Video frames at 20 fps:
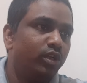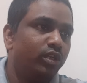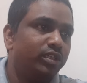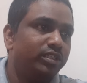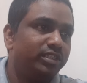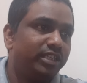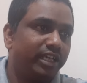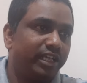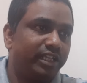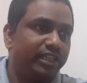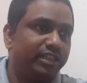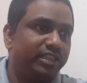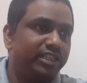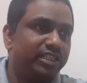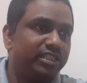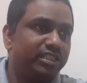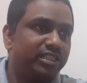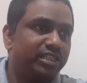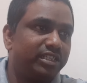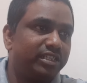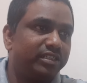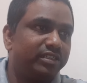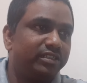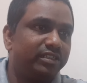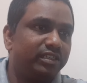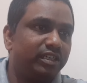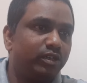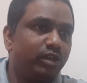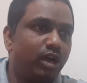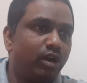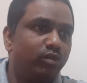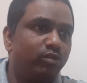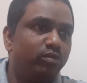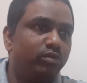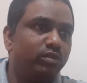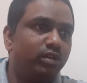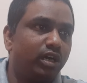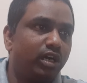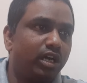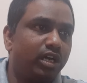see this now how
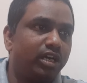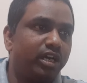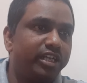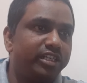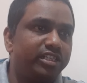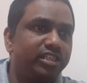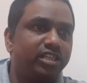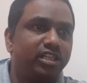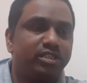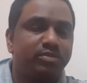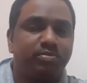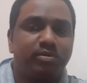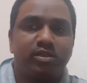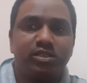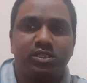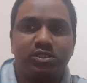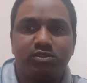organization responds